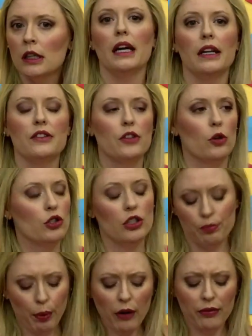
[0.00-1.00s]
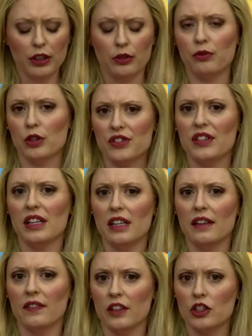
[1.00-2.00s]
and so she's perfect for singing
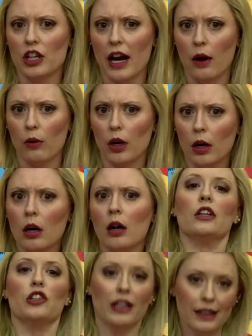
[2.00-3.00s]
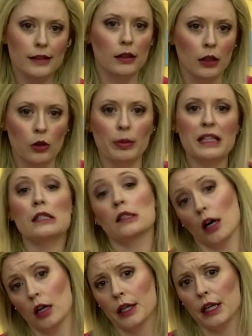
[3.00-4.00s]
in the shower. She gets a little bit
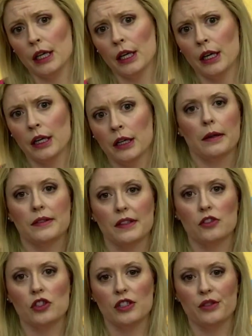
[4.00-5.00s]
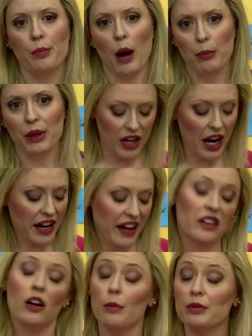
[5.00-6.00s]
soggy since she's a puppet. I
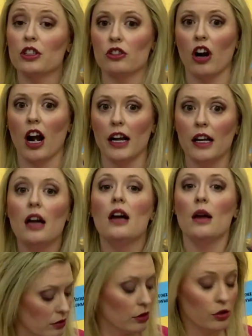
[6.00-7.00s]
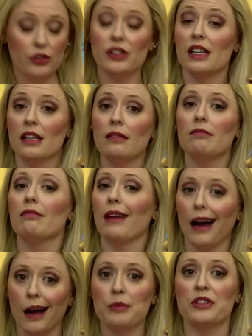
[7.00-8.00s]
hang her up to dry. Lucy
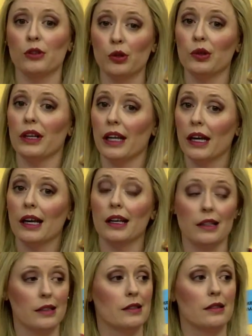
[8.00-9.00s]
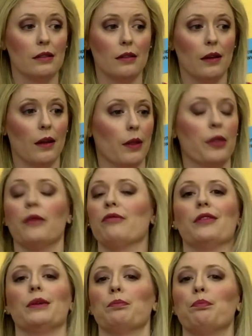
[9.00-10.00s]
absolutely is the
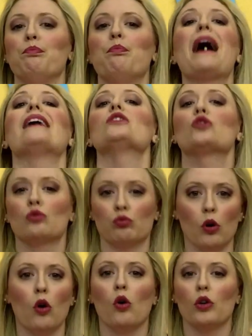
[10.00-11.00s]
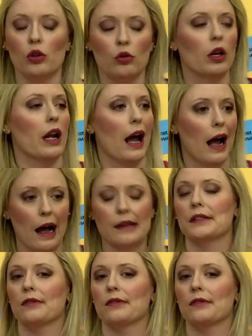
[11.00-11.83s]
best role you could ask